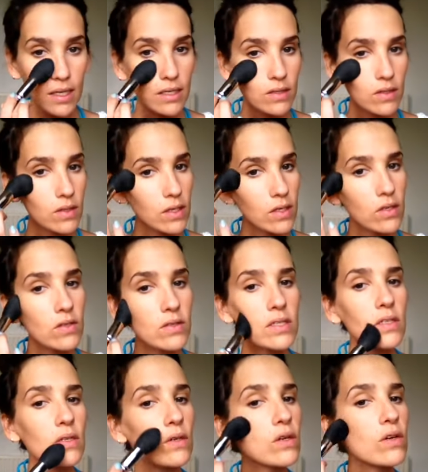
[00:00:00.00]
So you can
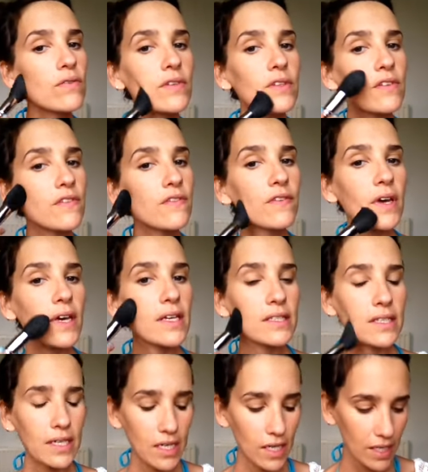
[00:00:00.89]
use it all over the
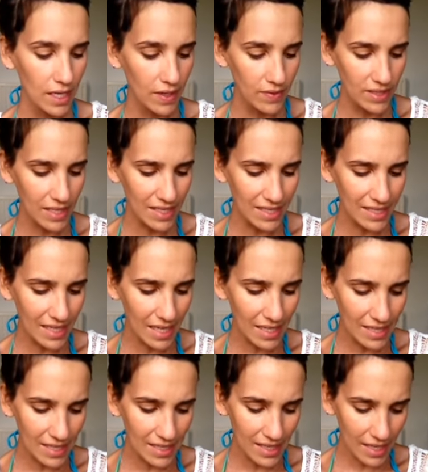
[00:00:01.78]
face, and it gives
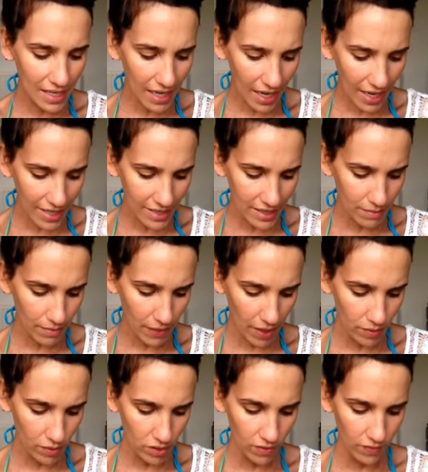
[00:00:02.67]
a slight
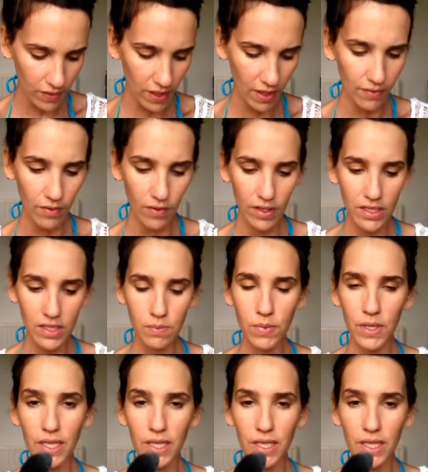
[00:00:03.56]
amount of coverage,